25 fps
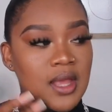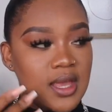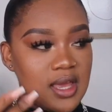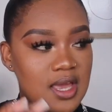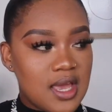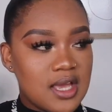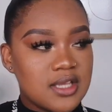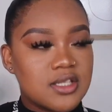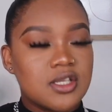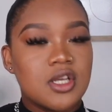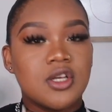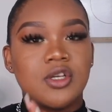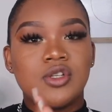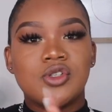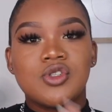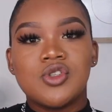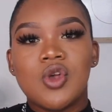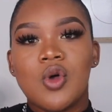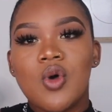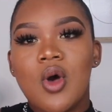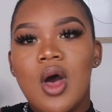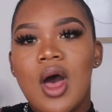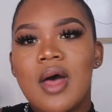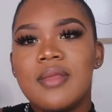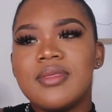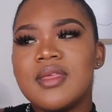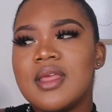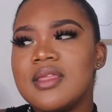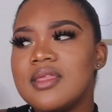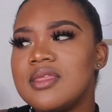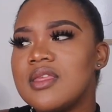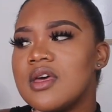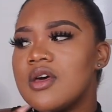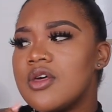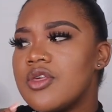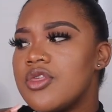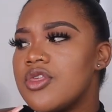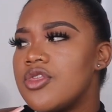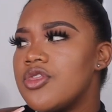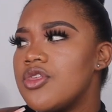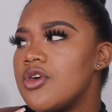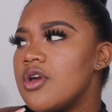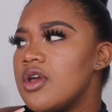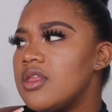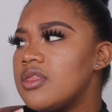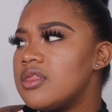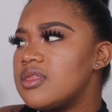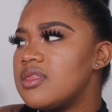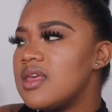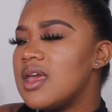Yes, so and then the
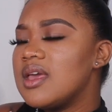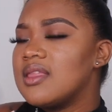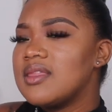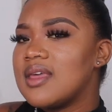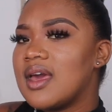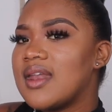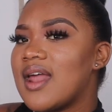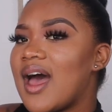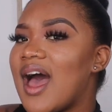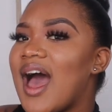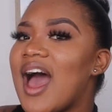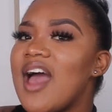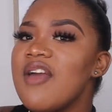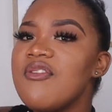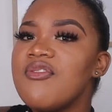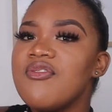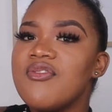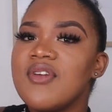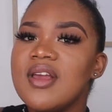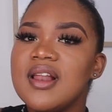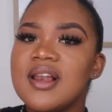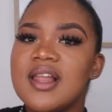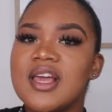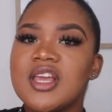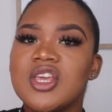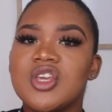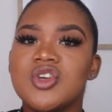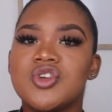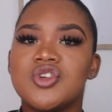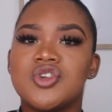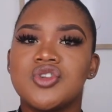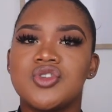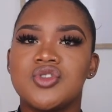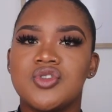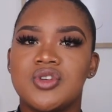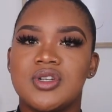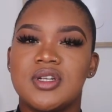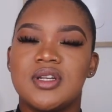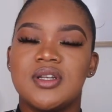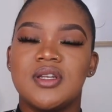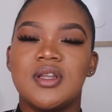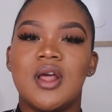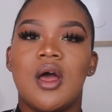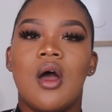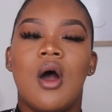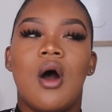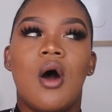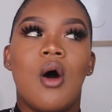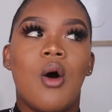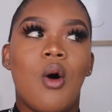third thing that I feel like you shouldn't